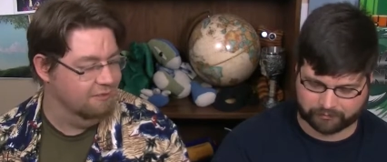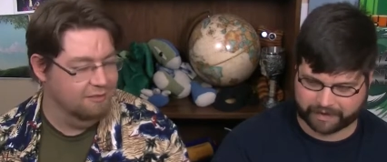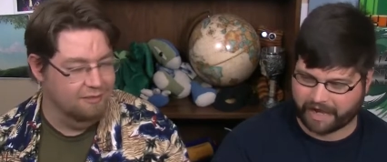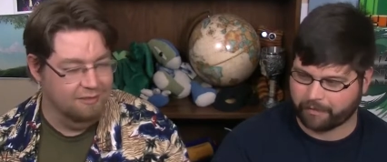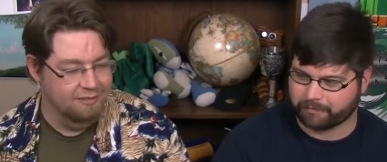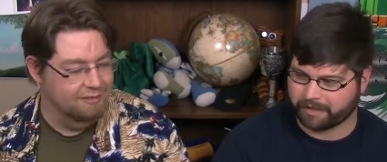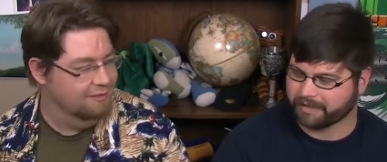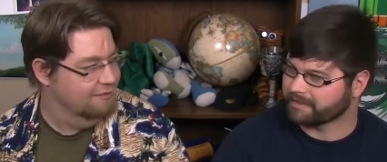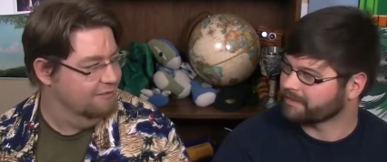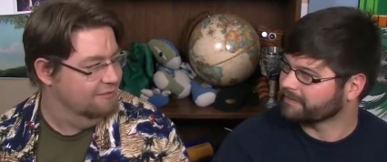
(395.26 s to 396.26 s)
Speaker 1: Count
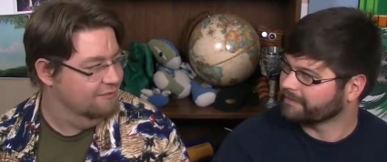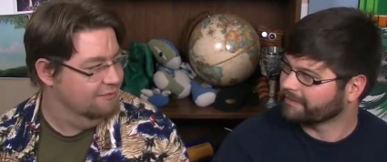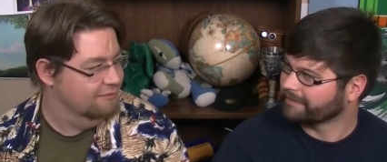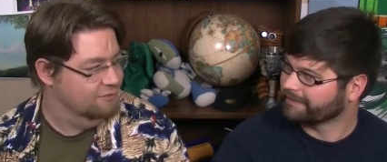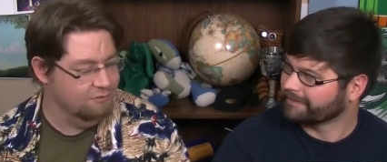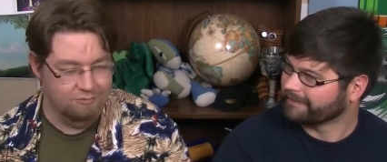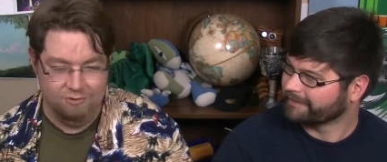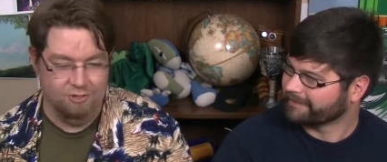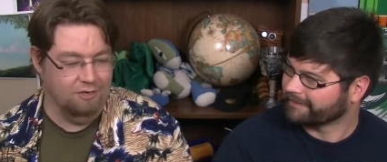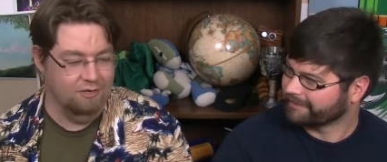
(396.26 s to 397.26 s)
pennies.
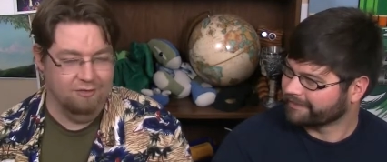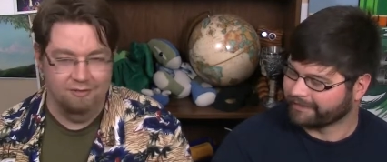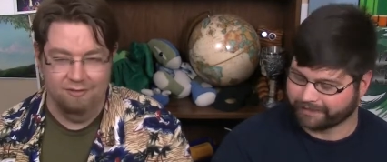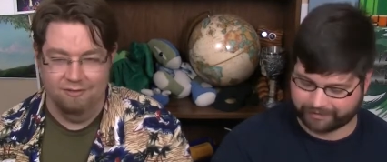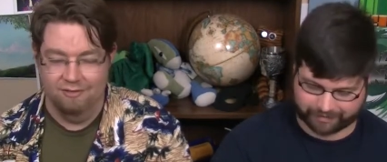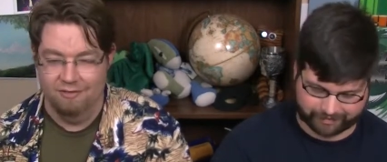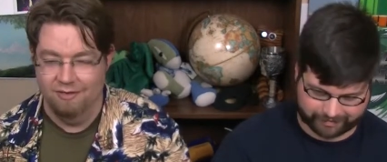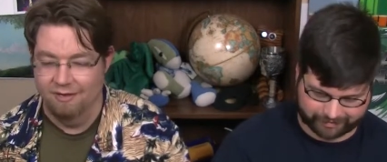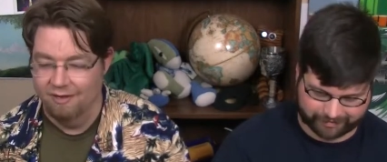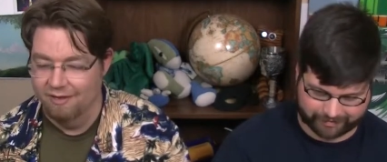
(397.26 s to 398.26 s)
Sure. Yeah.
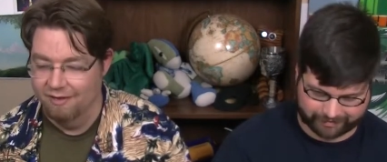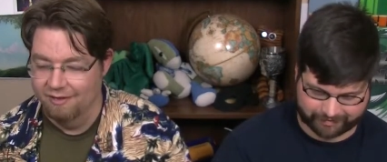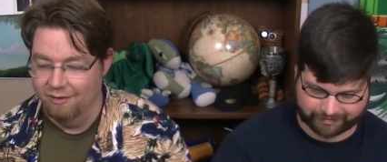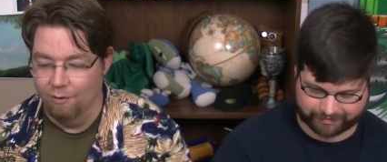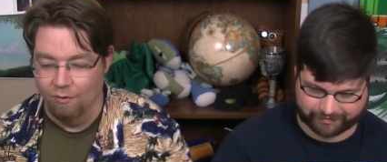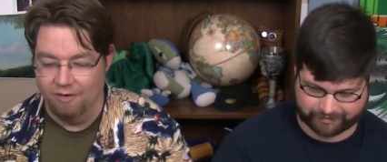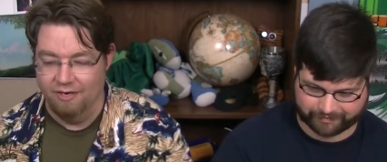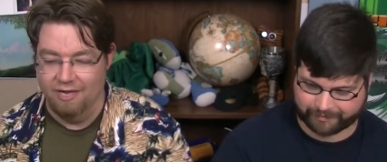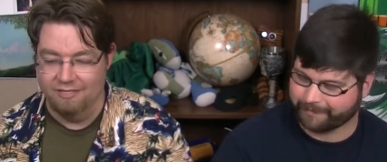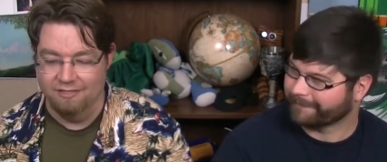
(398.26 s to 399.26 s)

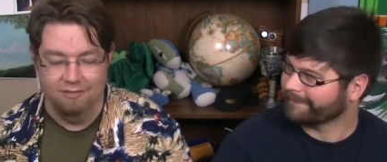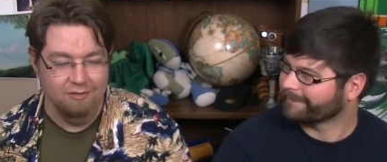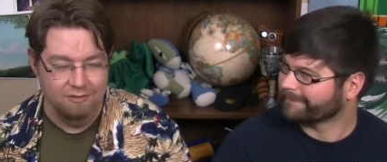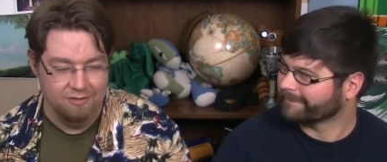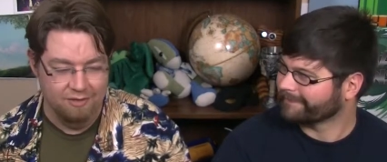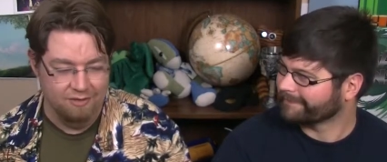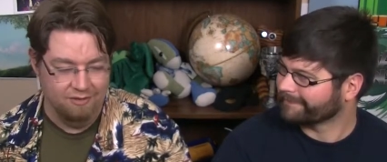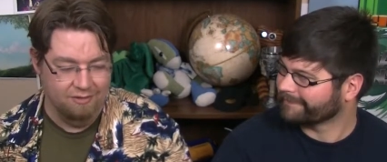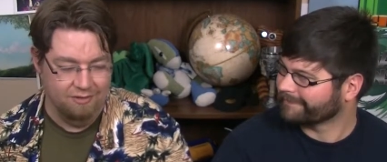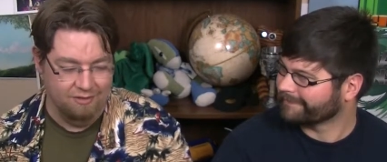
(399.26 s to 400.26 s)
Organize the the
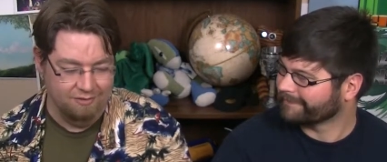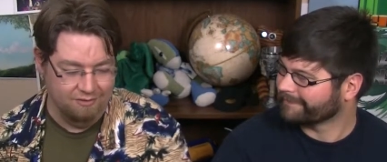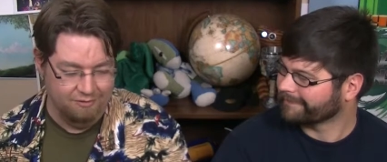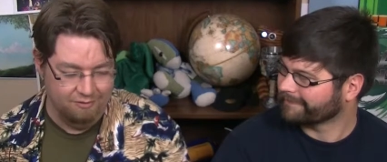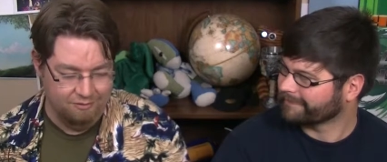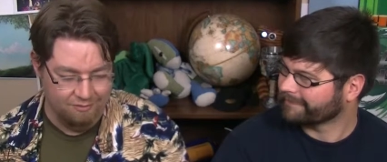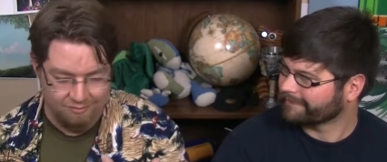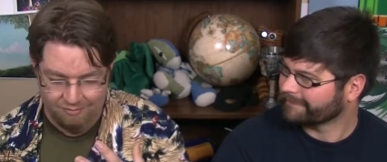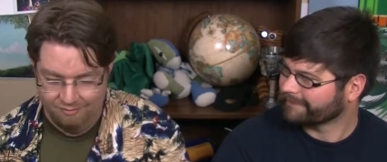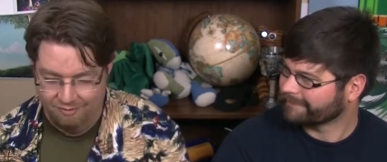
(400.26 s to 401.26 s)

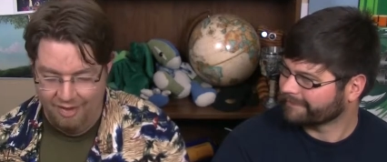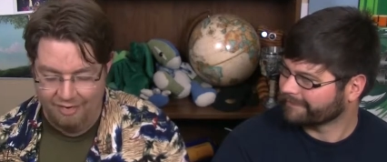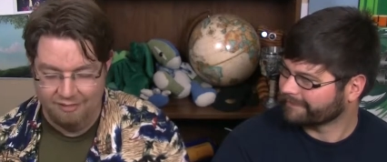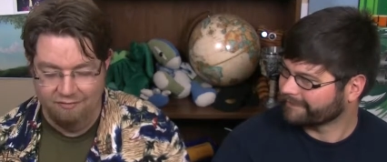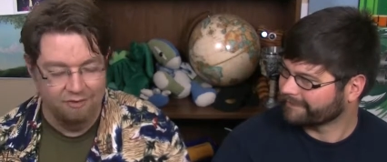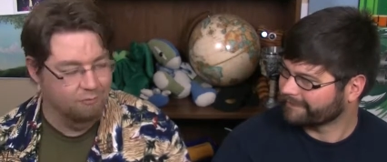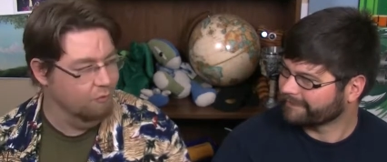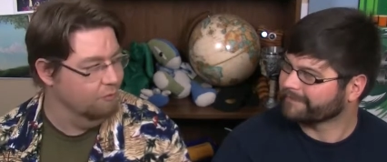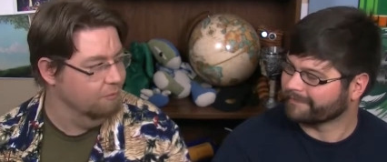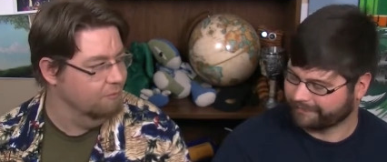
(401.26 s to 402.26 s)
the activity
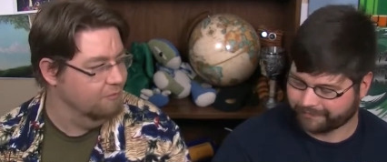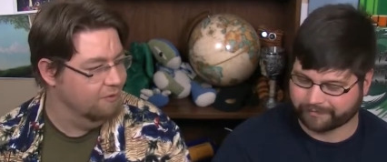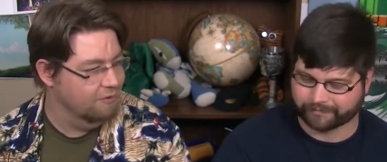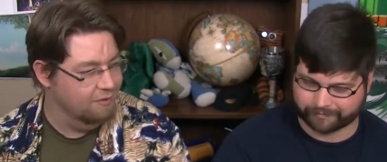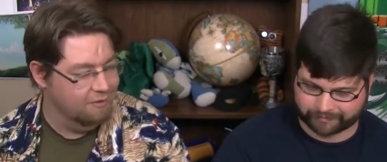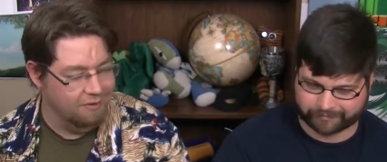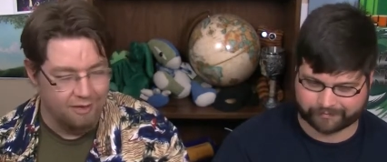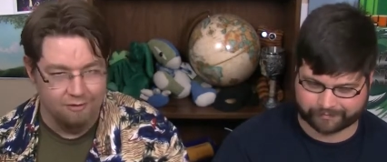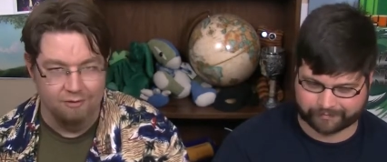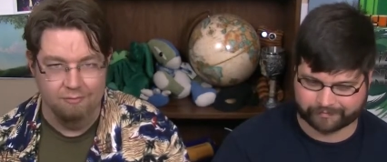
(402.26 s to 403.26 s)
room. Mm-hmm. I
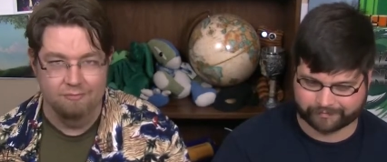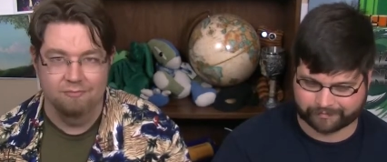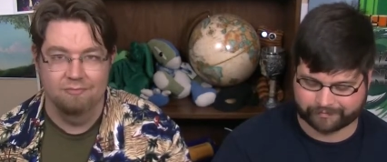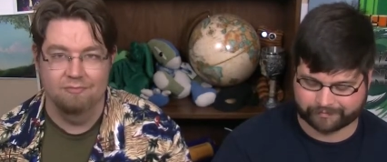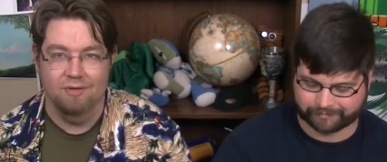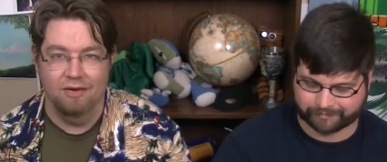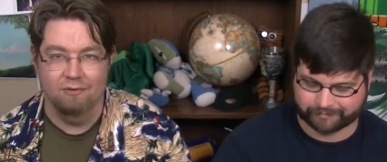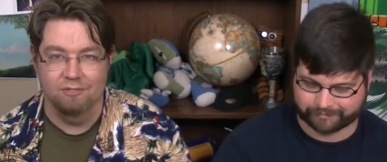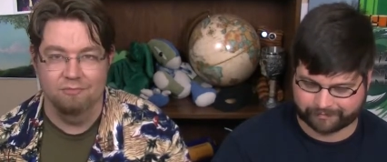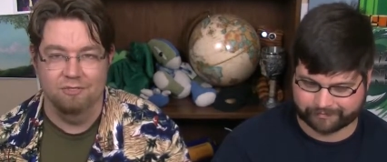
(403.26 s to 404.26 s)
don't know. I don't know
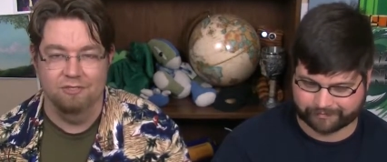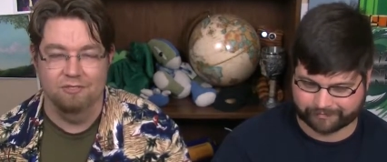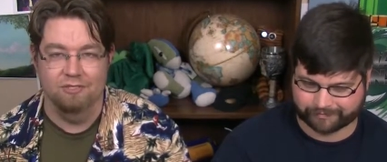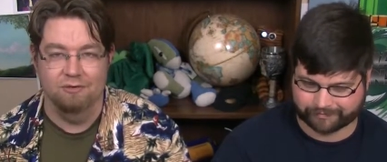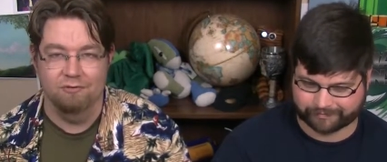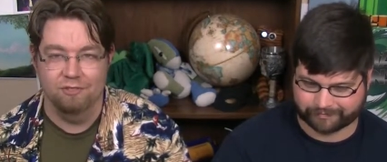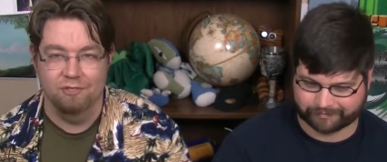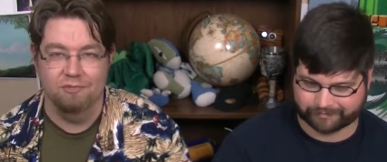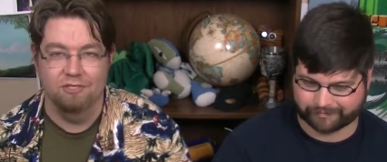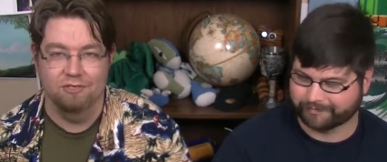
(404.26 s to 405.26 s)
what gym teachers do. If you're a
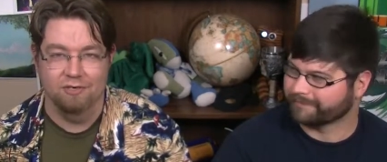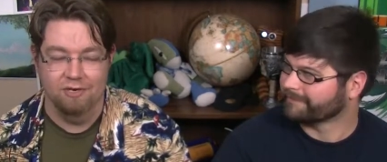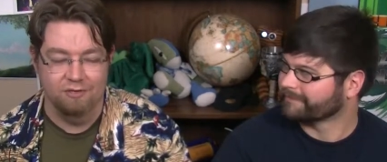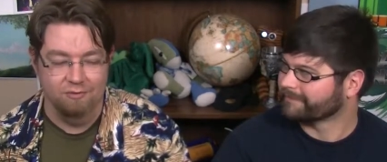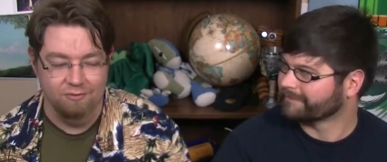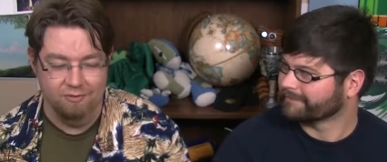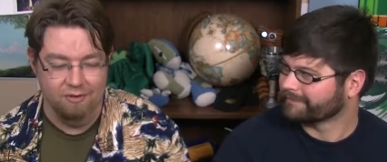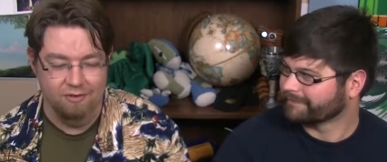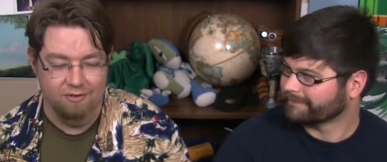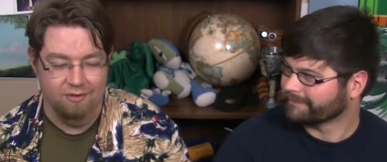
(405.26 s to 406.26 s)
gym teacher and you
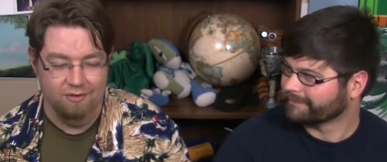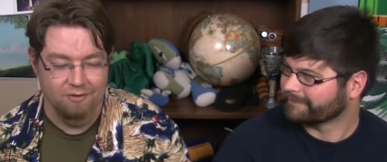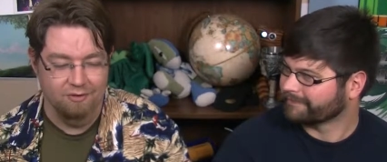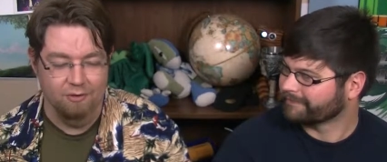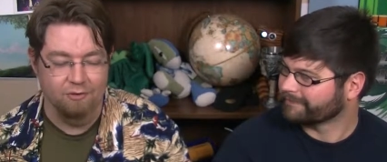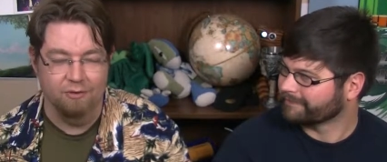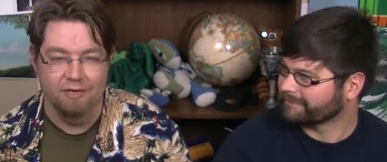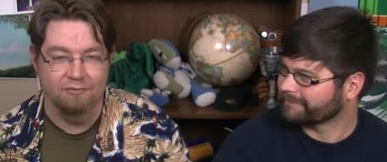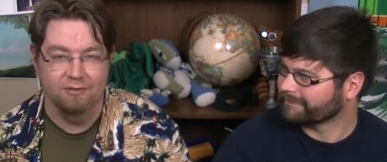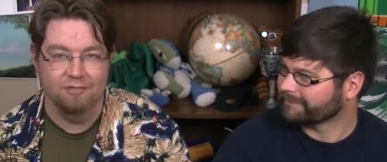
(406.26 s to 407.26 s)
don't do any
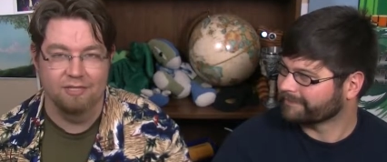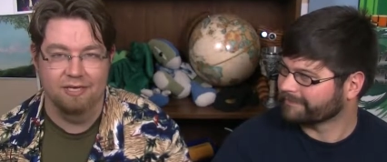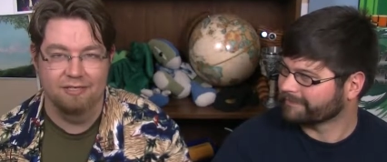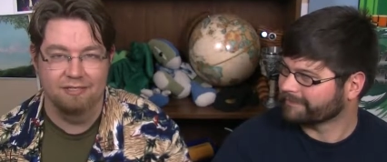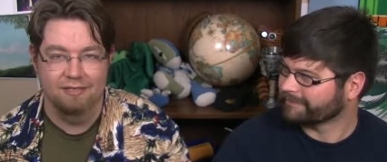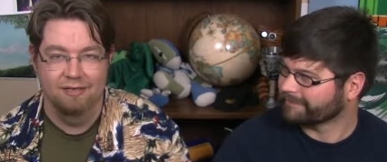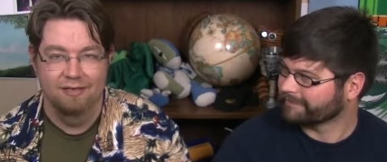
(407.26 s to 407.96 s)
of those things,